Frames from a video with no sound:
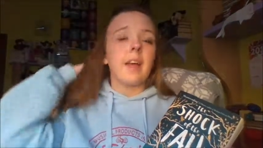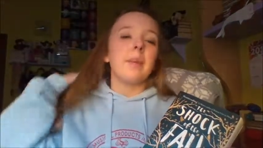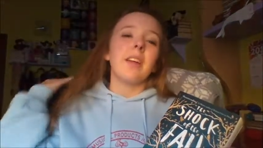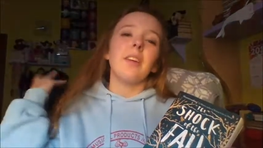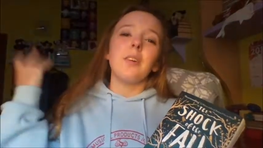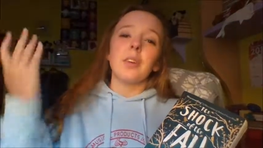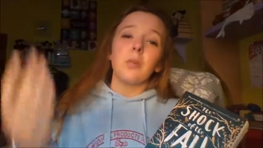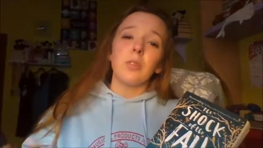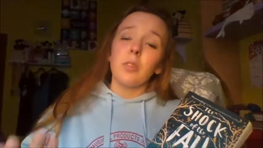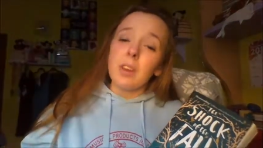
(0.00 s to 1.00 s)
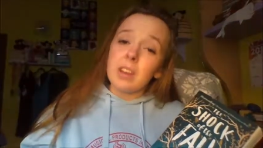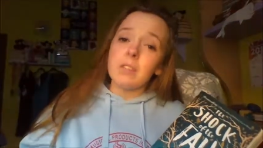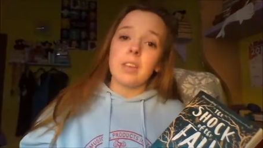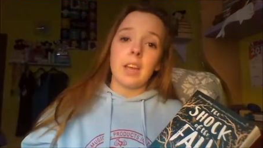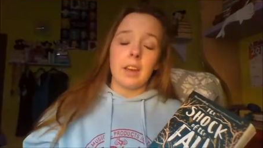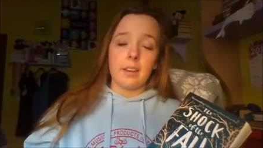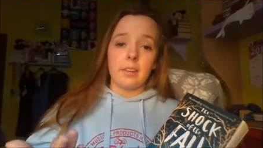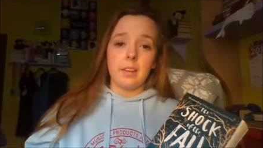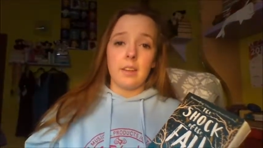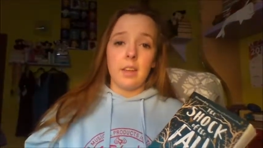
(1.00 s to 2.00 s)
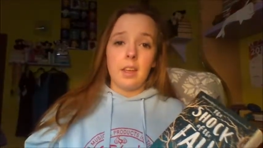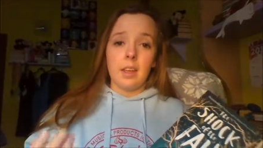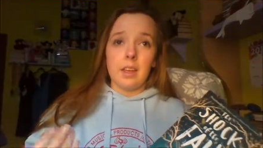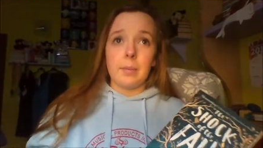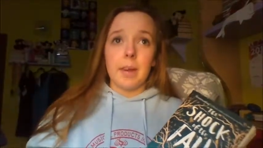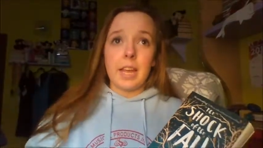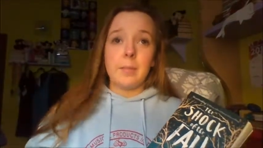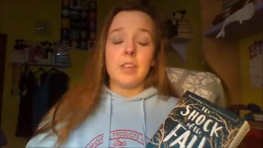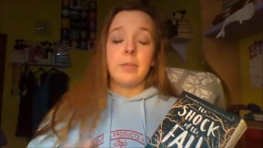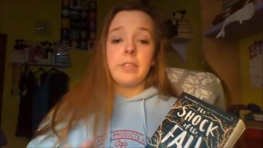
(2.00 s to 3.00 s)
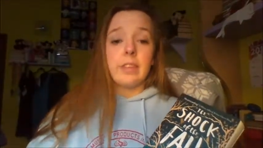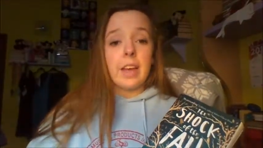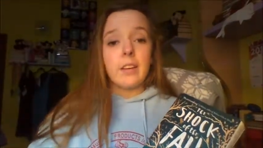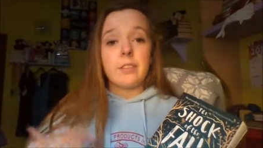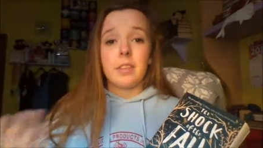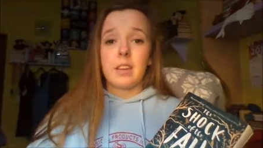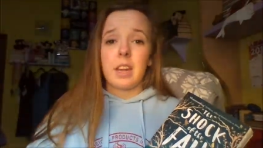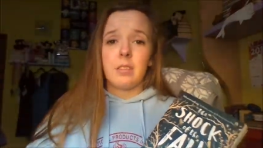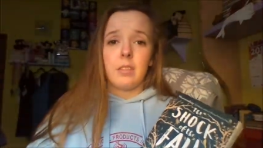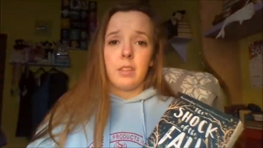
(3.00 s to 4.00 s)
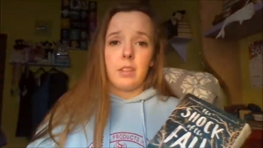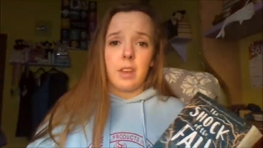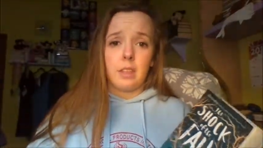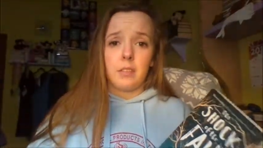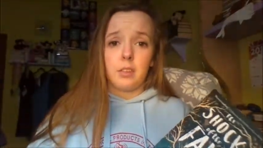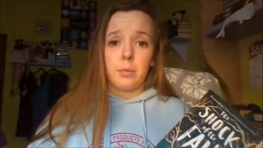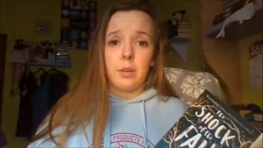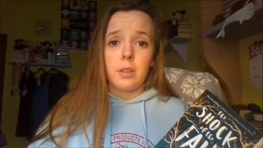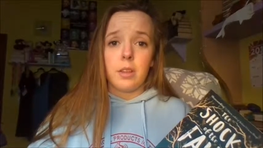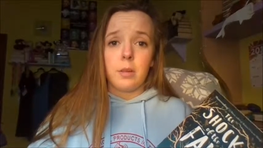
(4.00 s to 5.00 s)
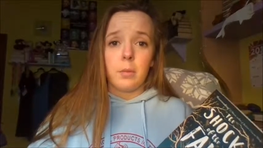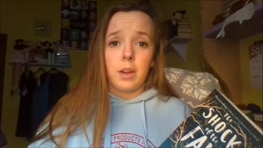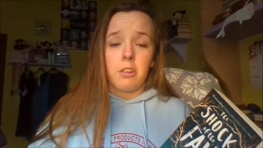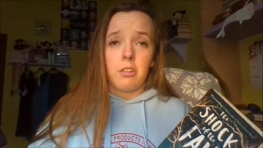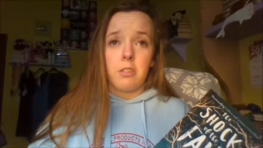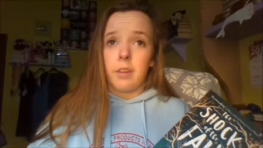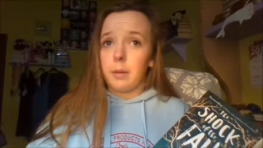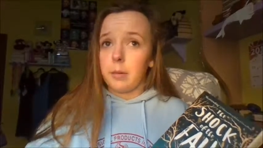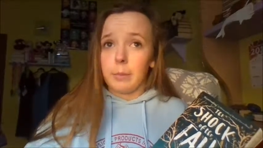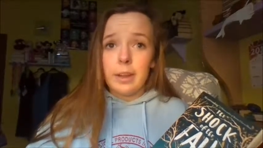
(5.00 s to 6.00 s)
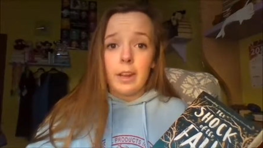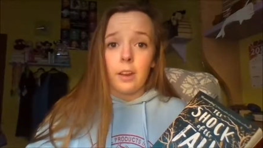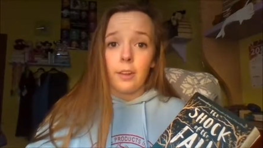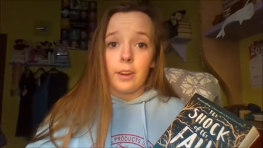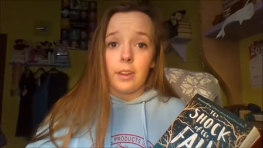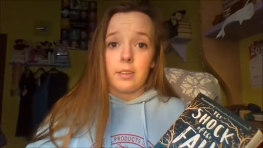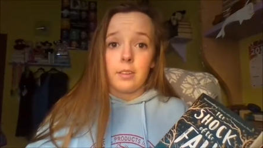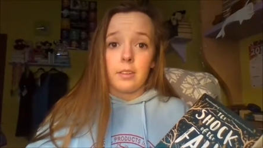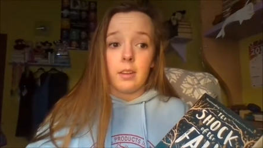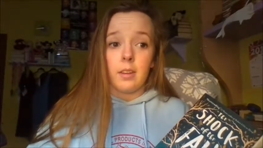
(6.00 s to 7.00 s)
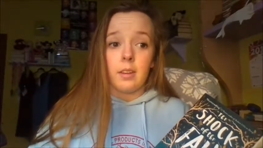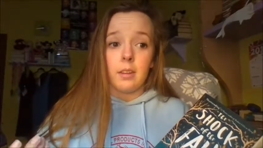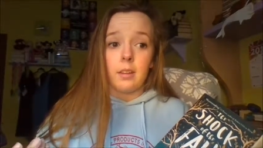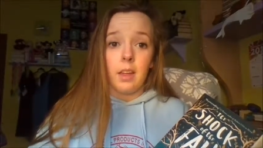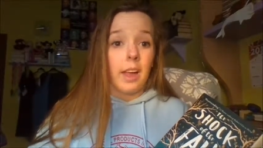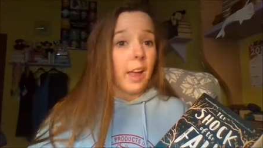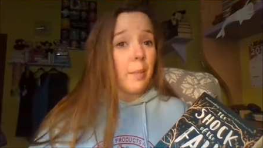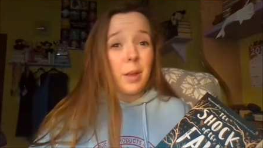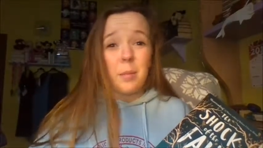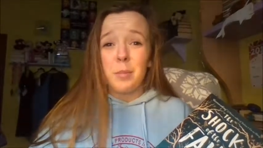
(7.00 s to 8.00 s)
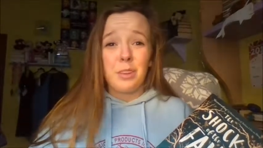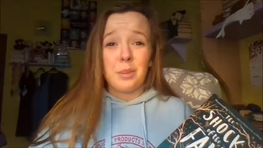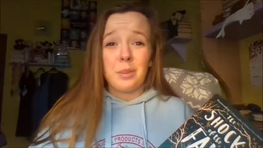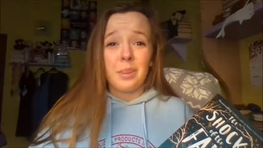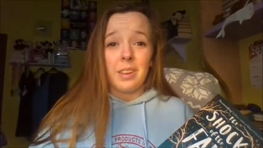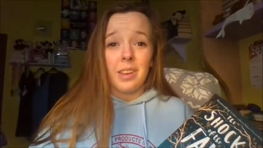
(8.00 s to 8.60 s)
I mean, I know he was grieving and he blamed himself for the death of his brother, which, if I'm completely honest, I blame him too.